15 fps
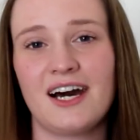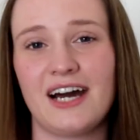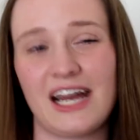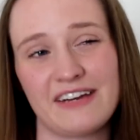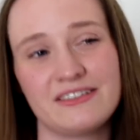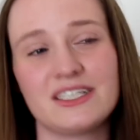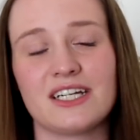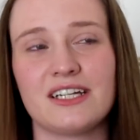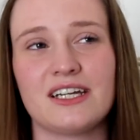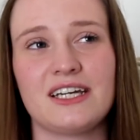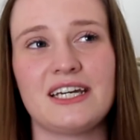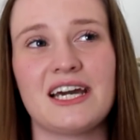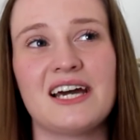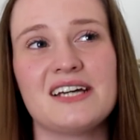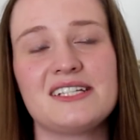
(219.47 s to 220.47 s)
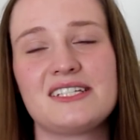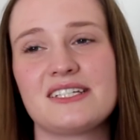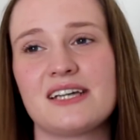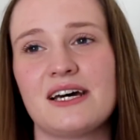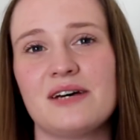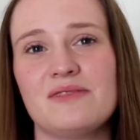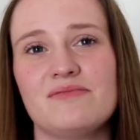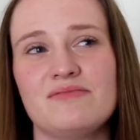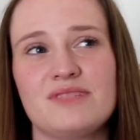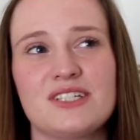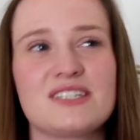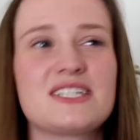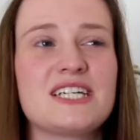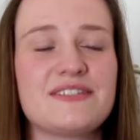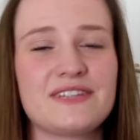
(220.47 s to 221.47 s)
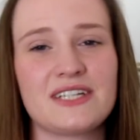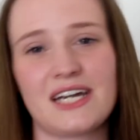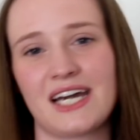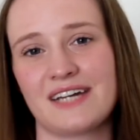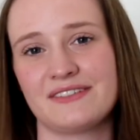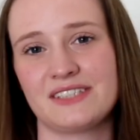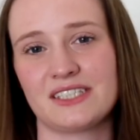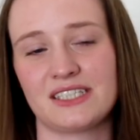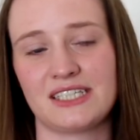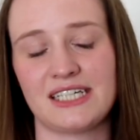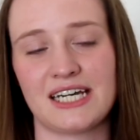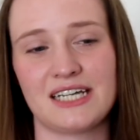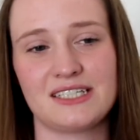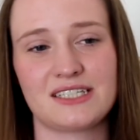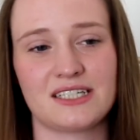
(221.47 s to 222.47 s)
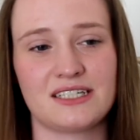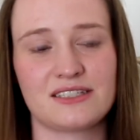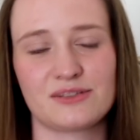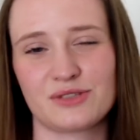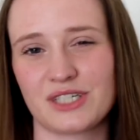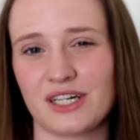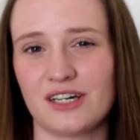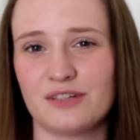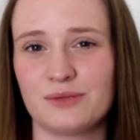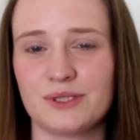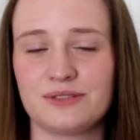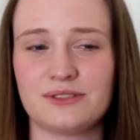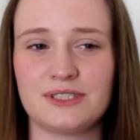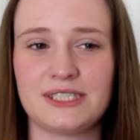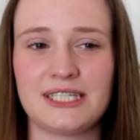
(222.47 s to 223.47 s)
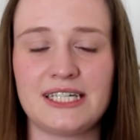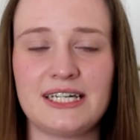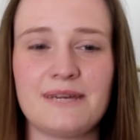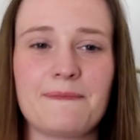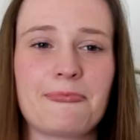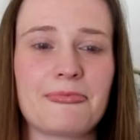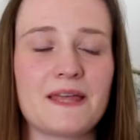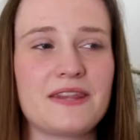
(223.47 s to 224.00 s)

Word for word: I haven't done that yet. Um, just given that I haven't done it yet and it's already halfway through the year,